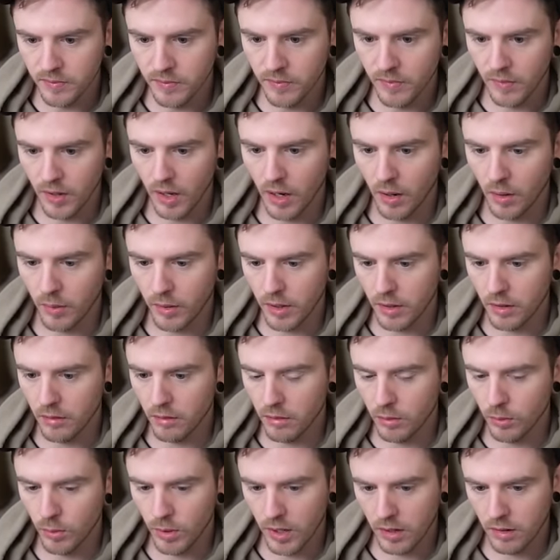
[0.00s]
Yeah,
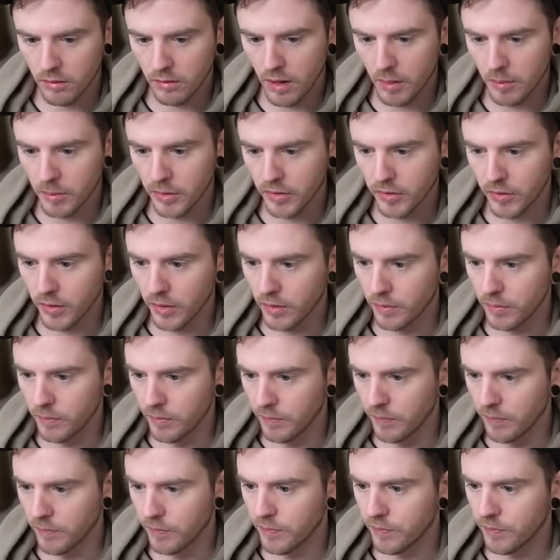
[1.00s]
we're gonna ram this in.
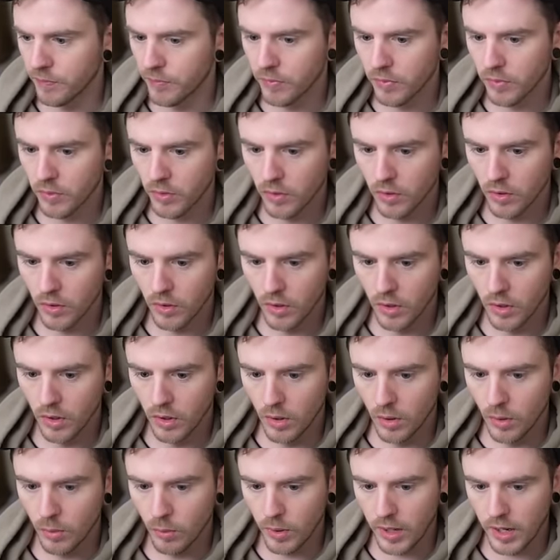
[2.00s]

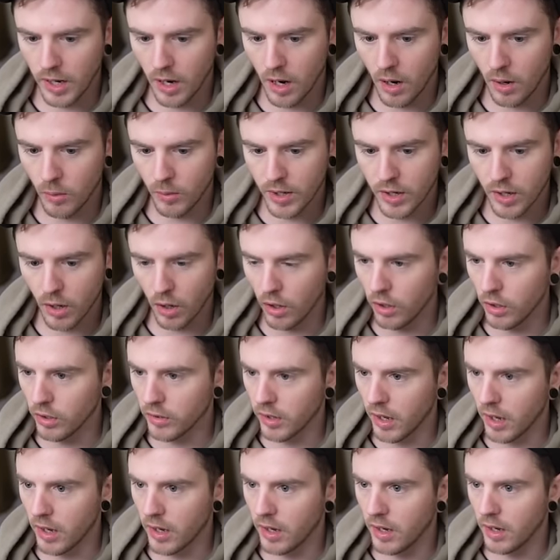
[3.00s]
We called
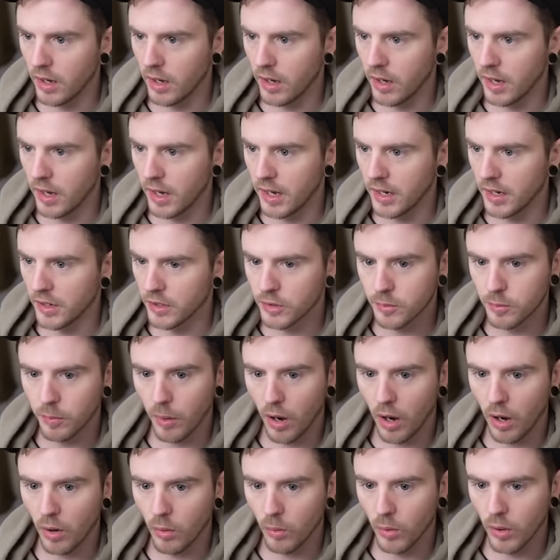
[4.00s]
in a
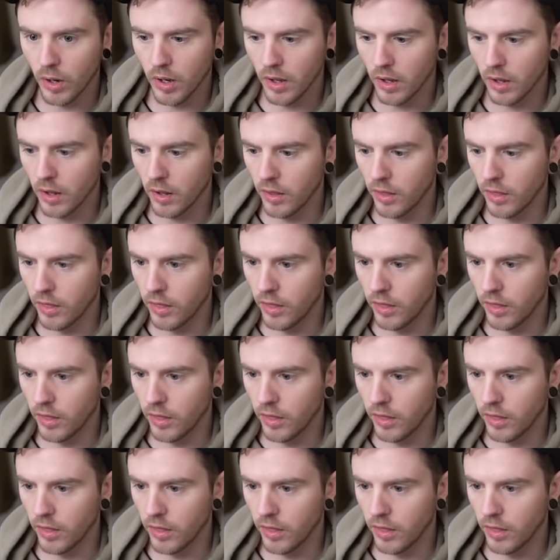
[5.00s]
spot with